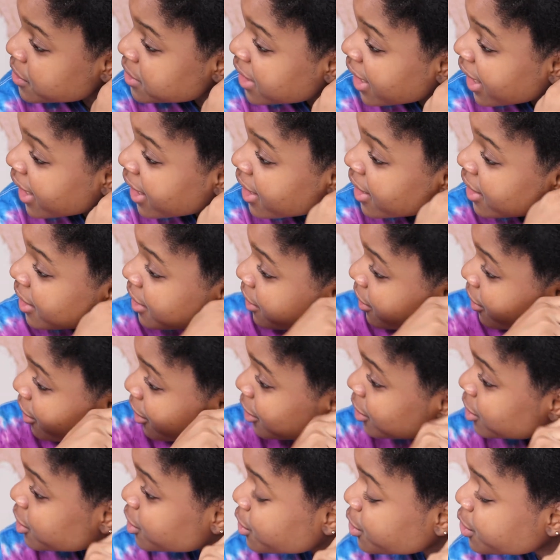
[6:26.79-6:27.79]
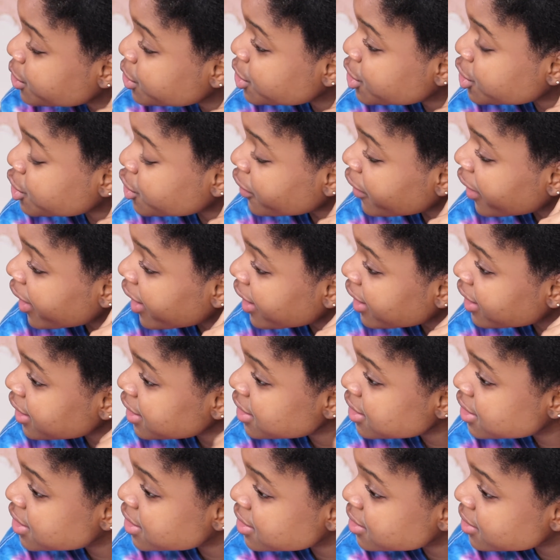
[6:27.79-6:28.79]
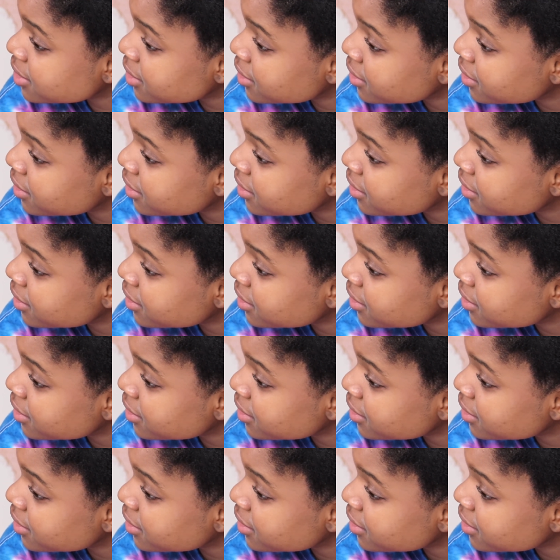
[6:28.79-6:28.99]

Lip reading: take your 2 strands,